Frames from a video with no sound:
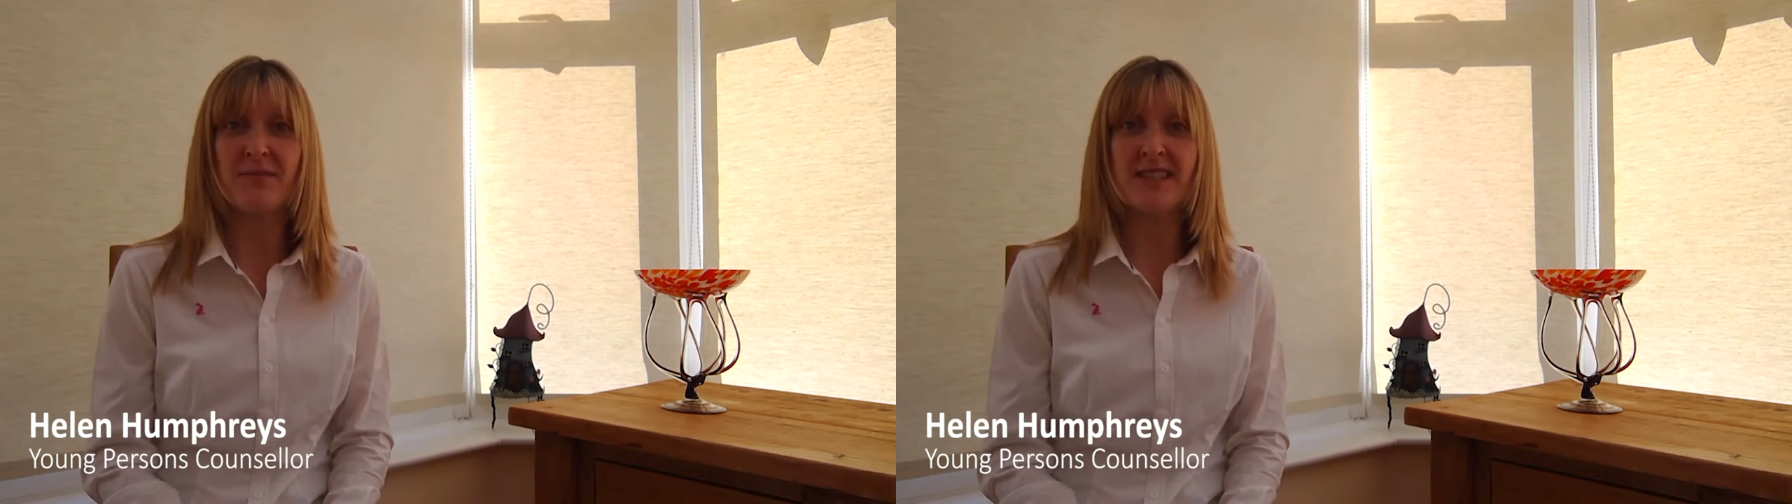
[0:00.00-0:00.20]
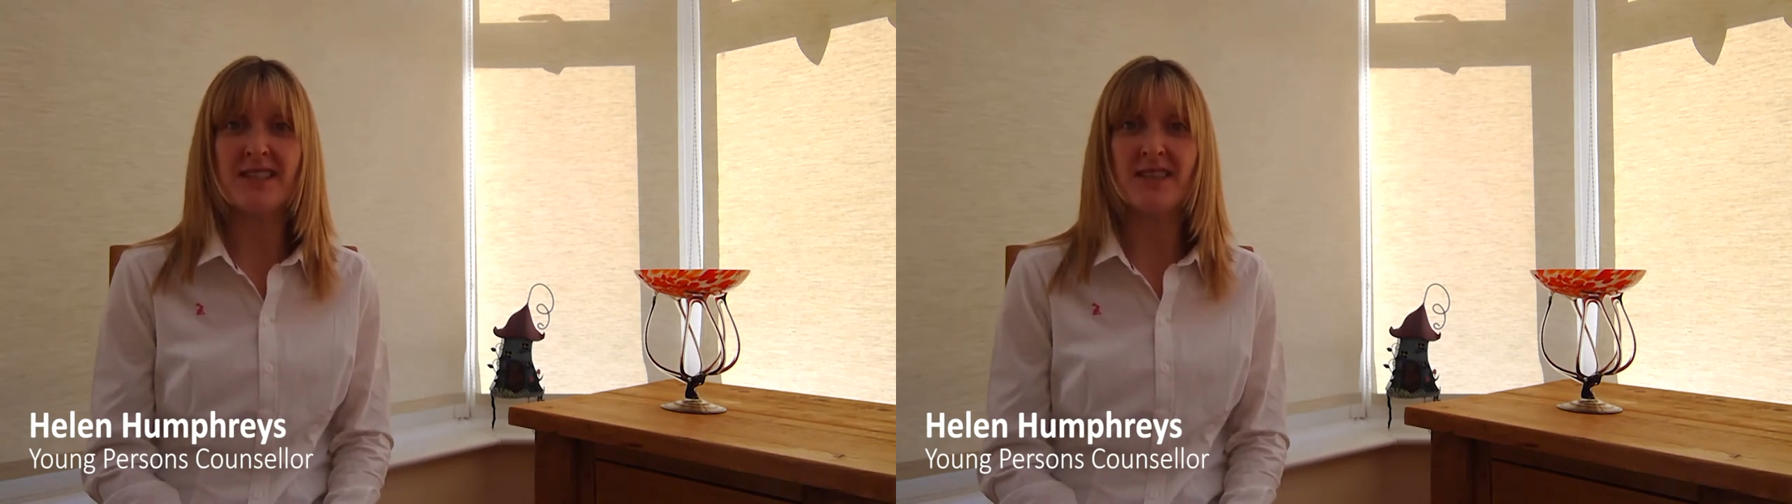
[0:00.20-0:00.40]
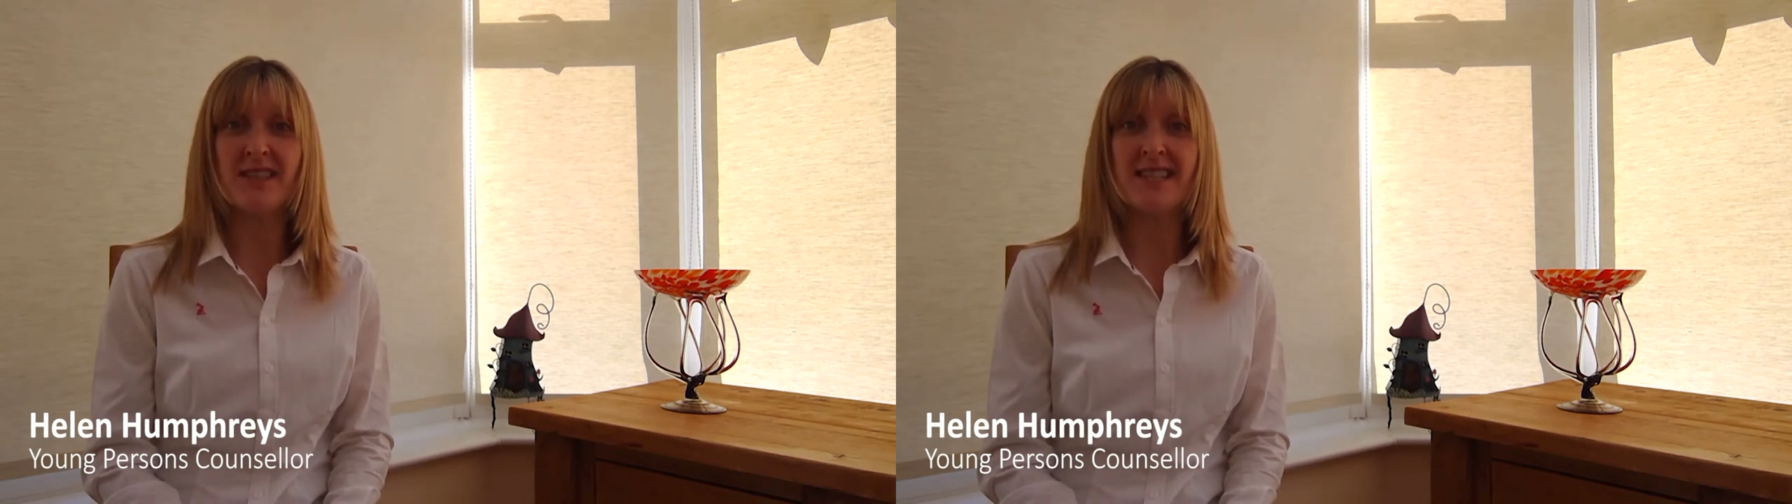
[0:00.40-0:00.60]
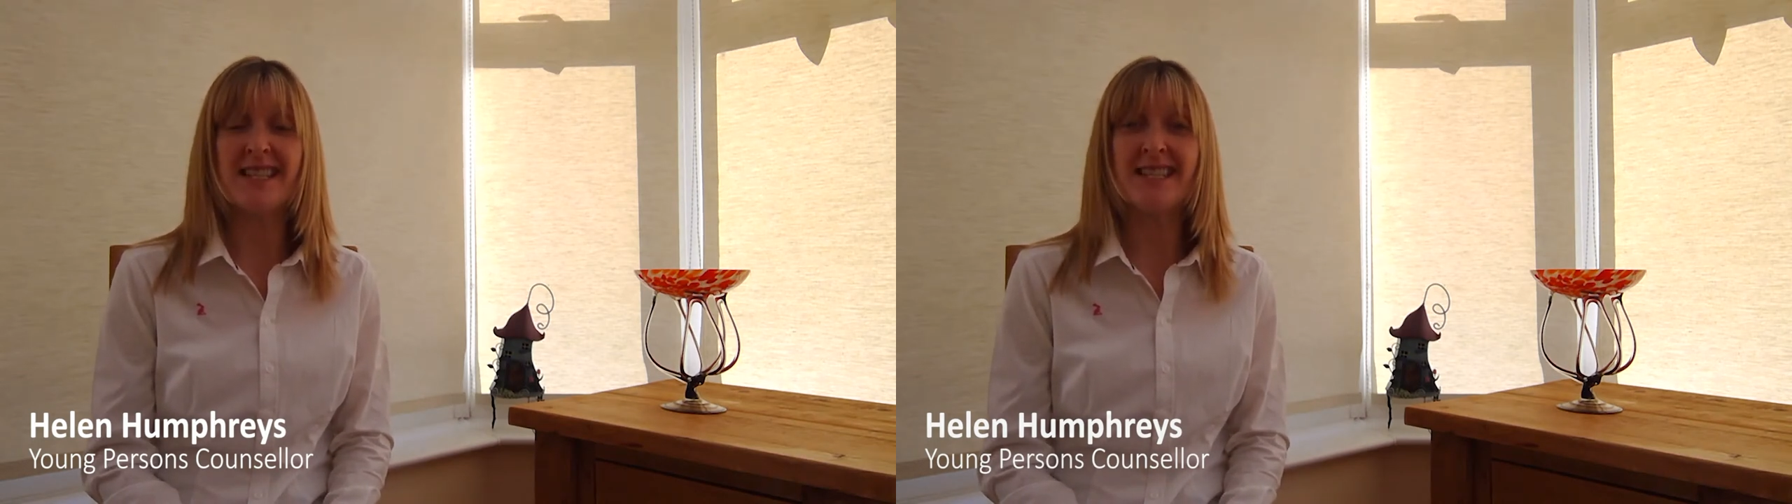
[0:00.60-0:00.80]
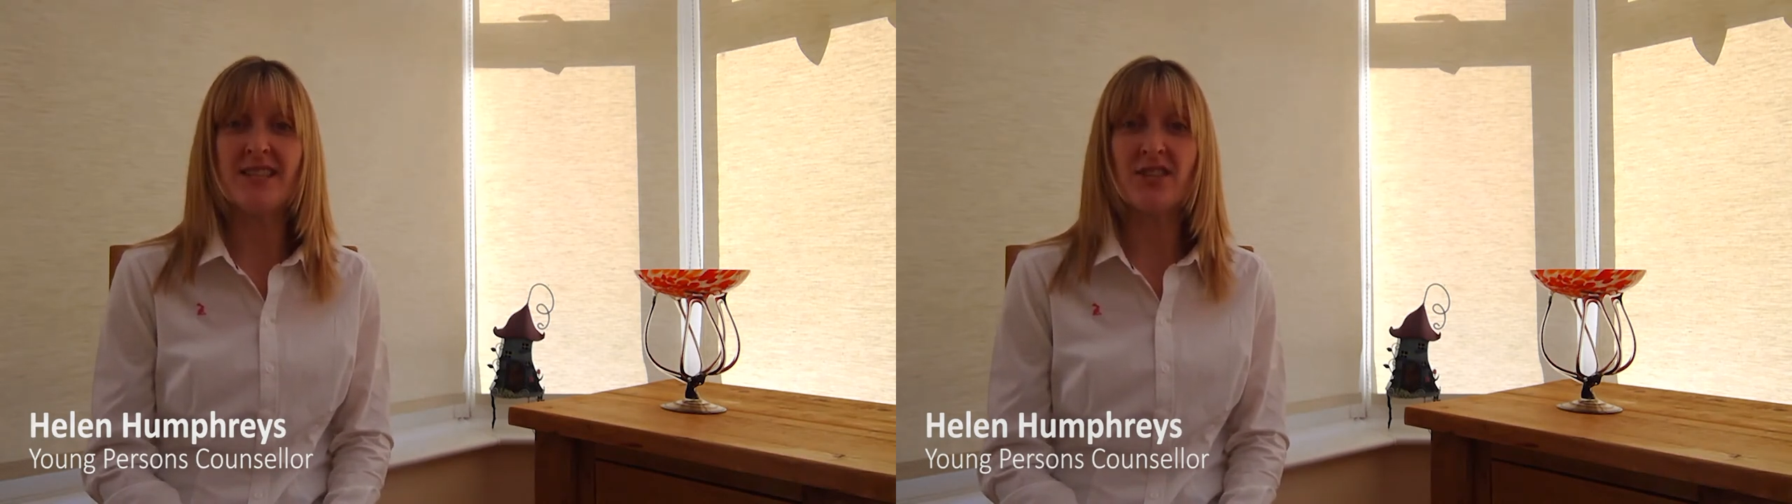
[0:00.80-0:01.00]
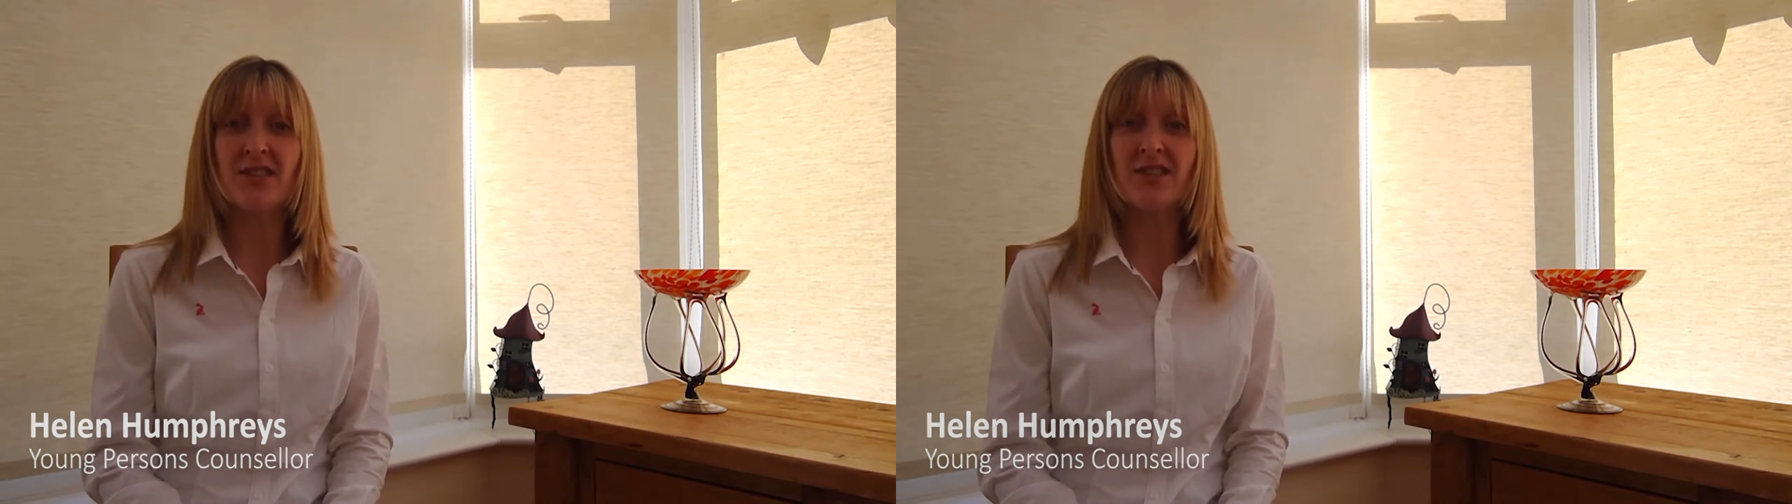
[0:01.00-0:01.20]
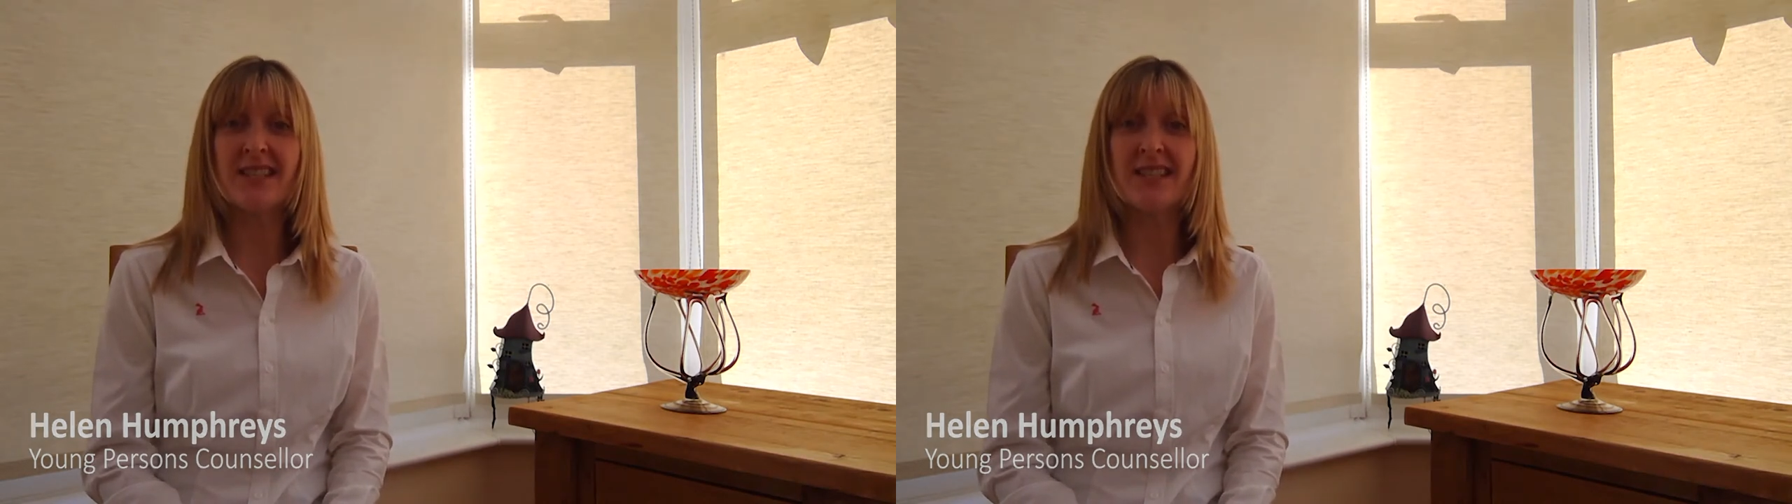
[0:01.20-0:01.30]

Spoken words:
be discussing digital